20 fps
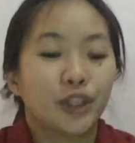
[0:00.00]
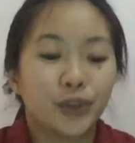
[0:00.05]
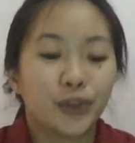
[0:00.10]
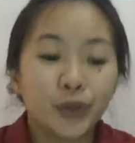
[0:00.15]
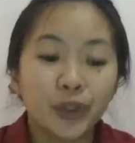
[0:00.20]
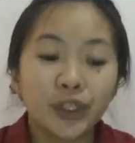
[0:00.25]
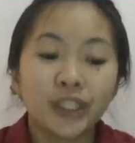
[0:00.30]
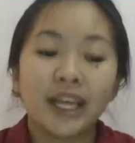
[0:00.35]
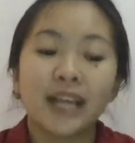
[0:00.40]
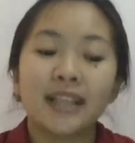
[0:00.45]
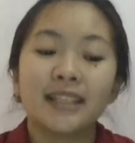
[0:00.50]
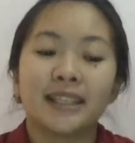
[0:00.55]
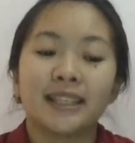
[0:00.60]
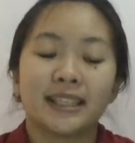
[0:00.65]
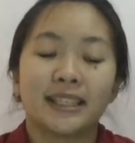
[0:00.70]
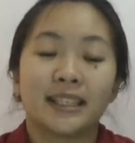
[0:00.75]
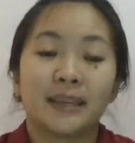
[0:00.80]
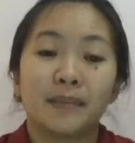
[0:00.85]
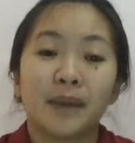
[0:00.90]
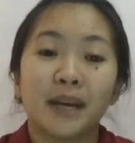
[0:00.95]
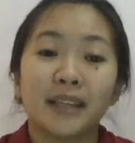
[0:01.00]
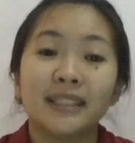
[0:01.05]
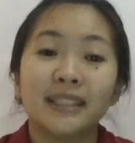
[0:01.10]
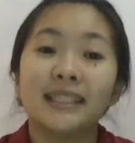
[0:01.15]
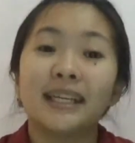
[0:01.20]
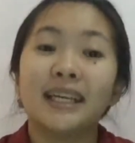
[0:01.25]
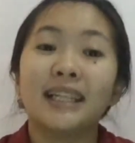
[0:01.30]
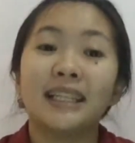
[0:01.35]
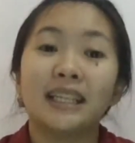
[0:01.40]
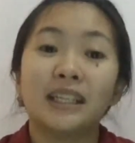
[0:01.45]
students
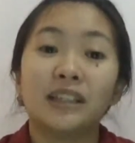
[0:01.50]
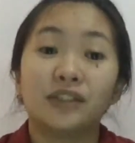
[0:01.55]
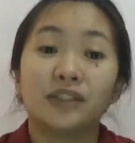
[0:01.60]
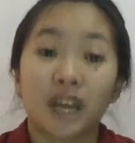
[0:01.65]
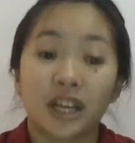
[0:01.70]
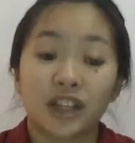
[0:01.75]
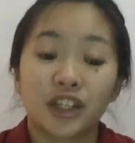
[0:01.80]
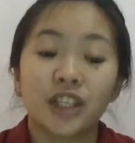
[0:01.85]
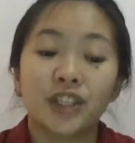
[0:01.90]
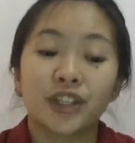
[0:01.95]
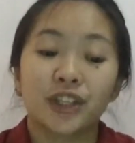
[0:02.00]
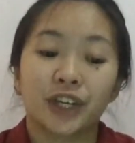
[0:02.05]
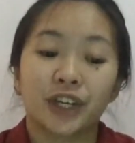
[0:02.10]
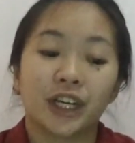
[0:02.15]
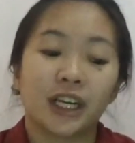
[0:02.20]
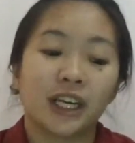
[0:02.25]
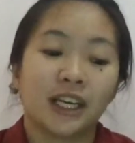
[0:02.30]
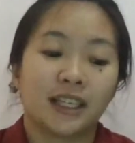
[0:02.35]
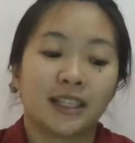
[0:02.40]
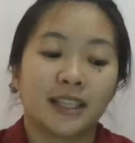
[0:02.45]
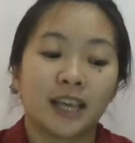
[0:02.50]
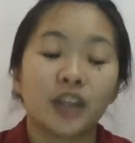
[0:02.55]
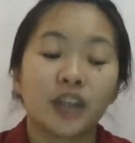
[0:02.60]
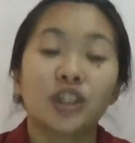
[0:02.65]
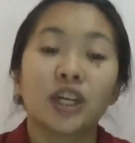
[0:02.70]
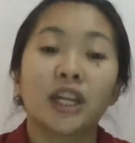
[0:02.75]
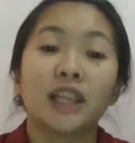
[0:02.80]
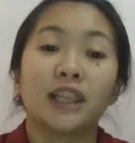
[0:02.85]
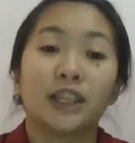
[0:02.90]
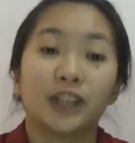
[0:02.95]
systematically registered
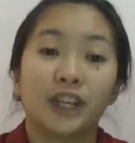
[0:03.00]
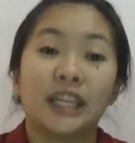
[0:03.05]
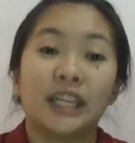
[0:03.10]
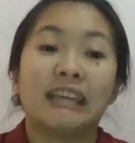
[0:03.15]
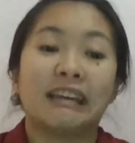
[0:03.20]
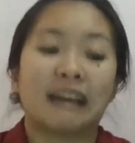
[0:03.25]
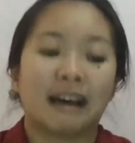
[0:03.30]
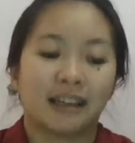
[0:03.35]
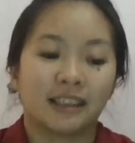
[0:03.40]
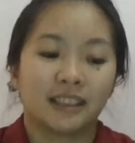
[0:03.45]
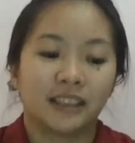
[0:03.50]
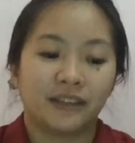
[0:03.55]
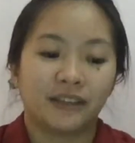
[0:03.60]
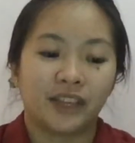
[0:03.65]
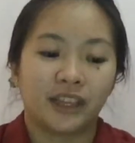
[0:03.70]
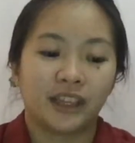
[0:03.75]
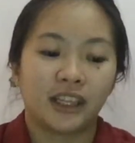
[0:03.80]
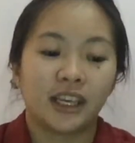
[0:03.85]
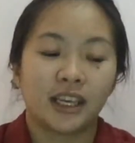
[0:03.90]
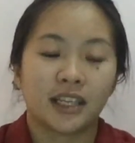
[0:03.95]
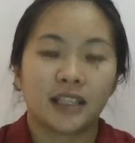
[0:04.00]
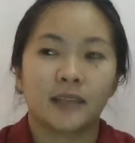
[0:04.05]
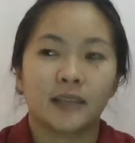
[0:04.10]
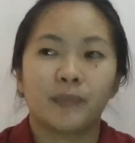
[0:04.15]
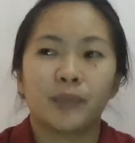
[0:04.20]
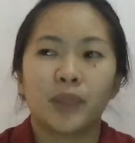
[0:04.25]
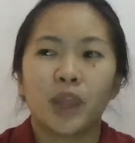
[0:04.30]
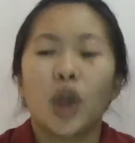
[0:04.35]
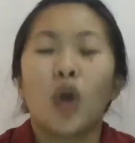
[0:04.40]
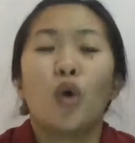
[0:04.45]
essential learning activities.
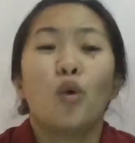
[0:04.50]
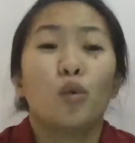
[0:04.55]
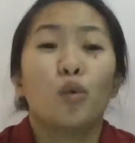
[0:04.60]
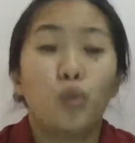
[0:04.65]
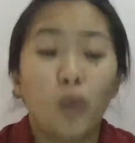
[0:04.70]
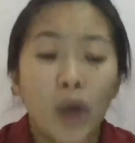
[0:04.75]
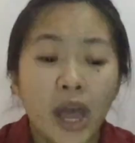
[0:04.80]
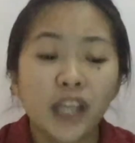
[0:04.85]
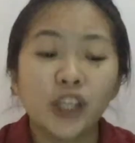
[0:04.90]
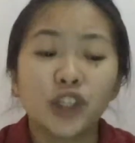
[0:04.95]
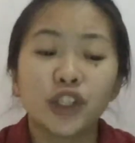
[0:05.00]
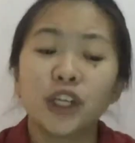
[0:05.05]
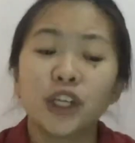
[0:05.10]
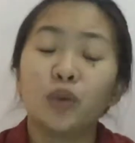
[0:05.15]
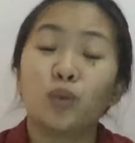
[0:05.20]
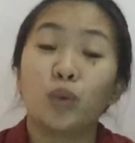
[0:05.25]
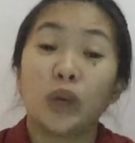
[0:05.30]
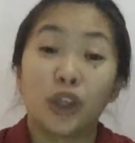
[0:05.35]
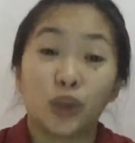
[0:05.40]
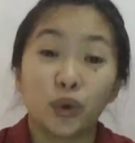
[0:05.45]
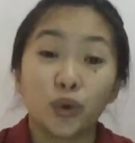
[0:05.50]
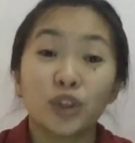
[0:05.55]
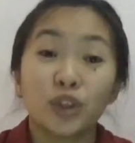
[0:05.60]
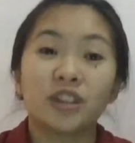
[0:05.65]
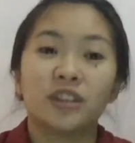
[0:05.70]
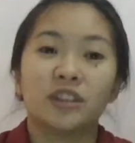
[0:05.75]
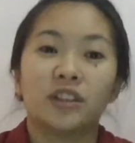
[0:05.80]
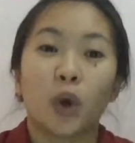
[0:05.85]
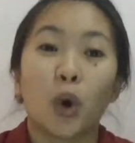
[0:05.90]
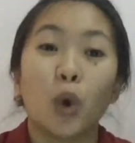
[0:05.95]
When should we use
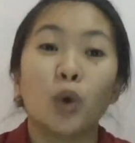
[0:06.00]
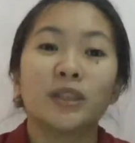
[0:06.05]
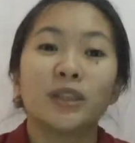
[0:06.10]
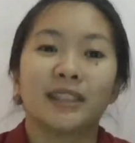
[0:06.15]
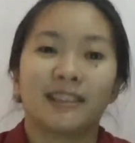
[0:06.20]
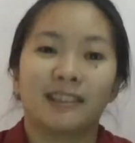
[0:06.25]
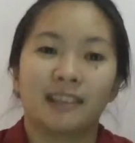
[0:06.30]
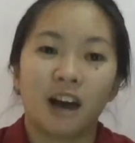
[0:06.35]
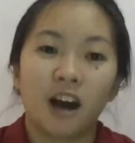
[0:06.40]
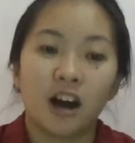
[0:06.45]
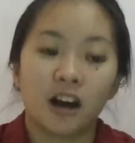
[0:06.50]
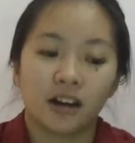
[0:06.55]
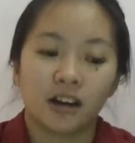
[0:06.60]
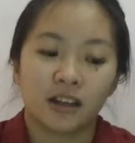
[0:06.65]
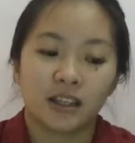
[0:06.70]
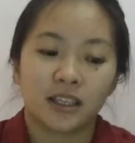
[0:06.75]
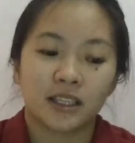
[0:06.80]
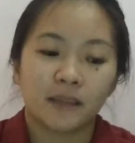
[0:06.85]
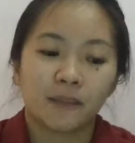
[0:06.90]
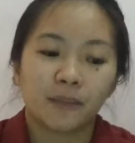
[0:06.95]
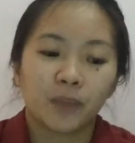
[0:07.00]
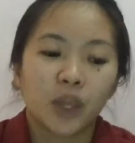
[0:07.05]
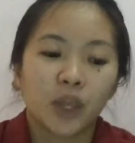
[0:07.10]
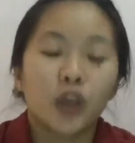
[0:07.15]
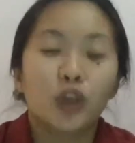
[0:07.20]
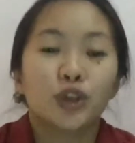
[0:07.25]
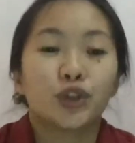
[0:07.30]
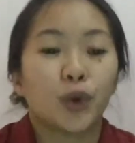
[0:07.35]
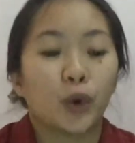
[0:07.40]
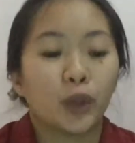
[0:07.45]
those
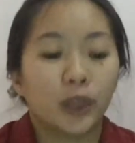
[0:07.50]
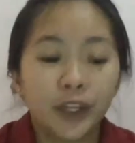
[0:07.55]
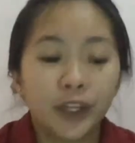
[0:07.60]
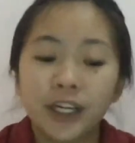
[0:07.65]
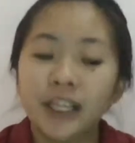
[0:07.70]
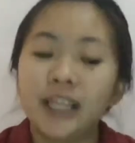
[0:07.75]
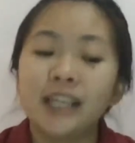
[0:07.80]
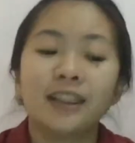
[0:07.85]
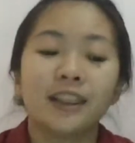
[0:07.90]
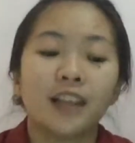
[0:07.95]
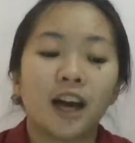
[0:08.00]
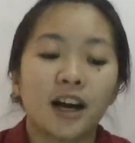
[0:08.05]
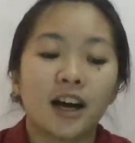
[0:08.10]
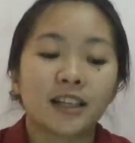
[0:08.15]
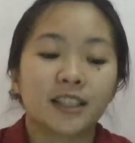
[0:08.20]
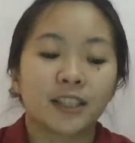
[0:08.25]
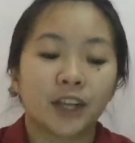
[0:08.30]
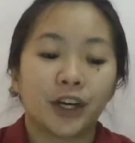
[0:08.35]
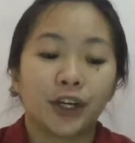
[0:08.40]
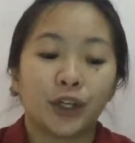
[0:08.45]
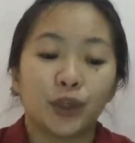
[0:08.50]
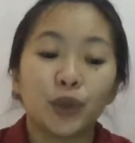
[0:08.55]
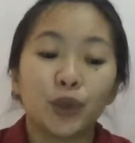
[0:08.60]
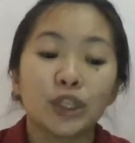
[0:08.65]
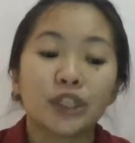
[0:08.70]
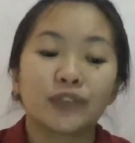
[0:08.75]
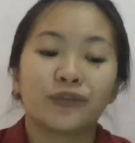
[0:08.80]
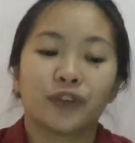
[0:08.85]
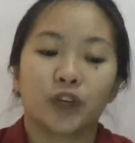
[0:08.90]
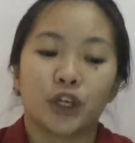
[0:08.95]
logs? So learning logs are
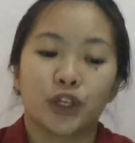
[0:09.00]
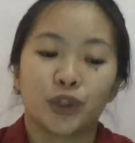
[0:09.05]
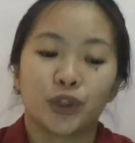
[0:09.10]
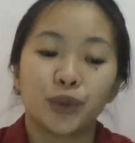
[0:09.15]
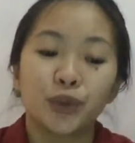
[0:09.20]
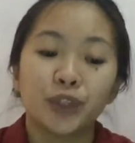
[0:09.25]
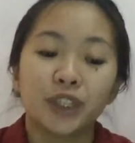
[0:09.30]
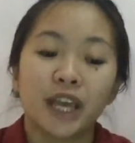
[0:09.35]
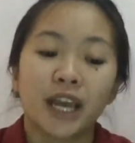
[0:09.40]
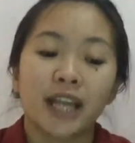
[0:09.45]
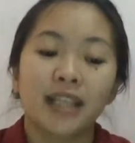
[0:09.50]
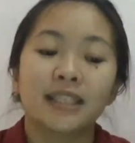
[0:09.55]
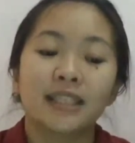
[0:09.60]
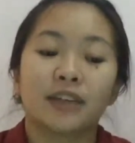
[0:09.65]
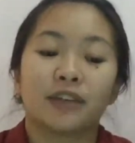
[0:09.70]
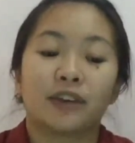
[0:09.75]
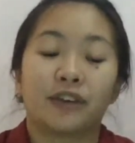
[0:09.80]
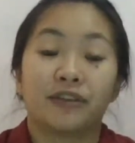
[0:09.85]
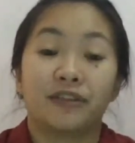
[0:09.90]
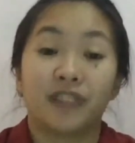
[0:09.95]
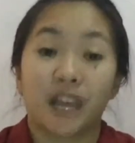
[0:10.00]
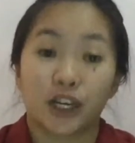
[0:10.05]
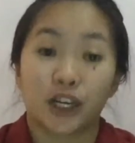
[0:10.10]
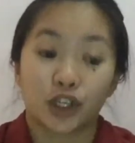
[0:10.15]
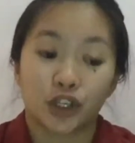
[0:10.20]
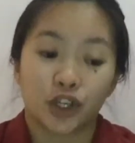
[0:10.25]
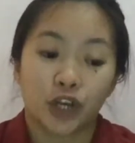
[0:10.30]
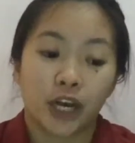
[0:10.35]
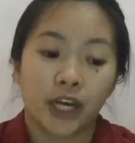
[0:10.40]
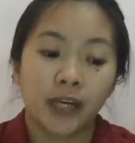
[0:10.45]
used for students'
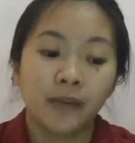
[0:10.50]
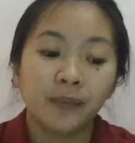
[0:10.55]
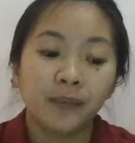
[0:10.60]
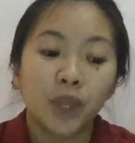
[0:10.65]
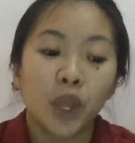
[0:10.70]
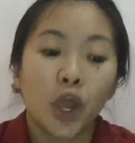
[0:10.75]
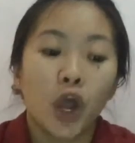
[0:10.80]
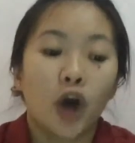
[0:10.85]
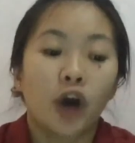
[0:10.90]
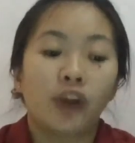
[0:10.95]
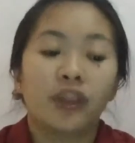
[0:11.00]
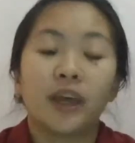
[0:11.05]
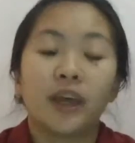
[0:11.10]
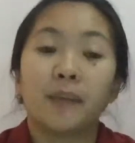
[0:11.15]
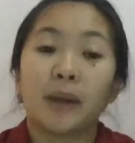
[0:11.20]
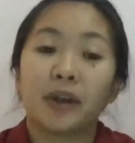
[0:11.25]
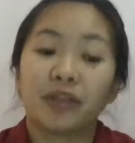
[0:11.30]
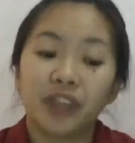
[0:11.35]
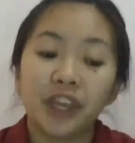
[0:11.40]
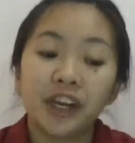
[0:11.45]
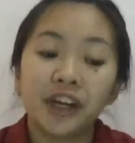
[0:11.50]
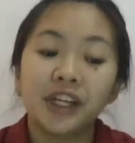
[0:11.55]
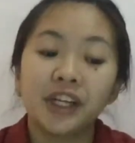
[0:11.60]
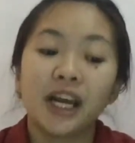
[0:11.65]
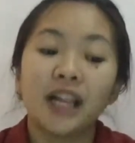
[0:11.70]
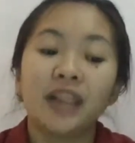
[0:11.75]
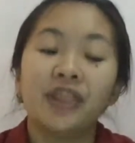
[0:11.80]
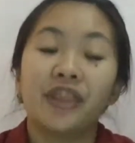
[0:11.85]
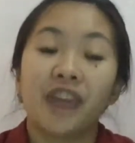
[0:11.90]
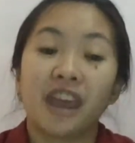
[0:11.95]
reflection on the
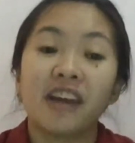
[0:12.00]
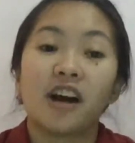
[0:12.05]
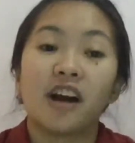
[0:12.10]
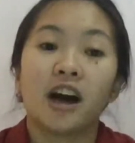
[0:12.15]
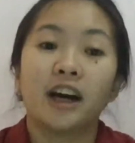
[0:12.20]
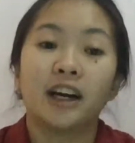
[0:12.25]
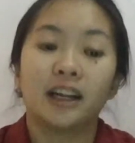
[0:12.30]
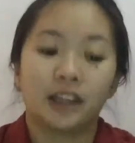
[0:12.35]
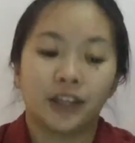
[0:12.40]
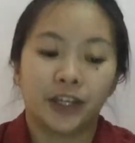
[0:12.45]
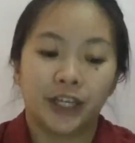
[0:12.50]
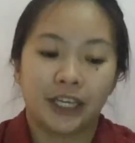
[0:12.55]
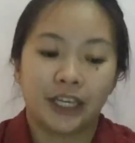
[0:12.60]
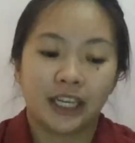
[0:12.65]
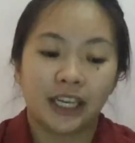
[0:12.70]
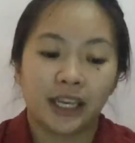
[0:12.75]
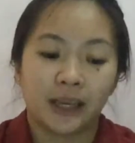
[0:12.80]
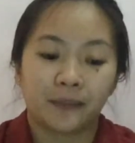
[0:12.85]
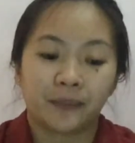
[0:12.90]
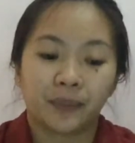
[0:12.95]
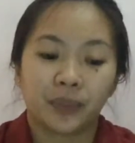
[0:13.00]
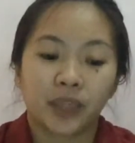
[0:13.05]
material they are learning.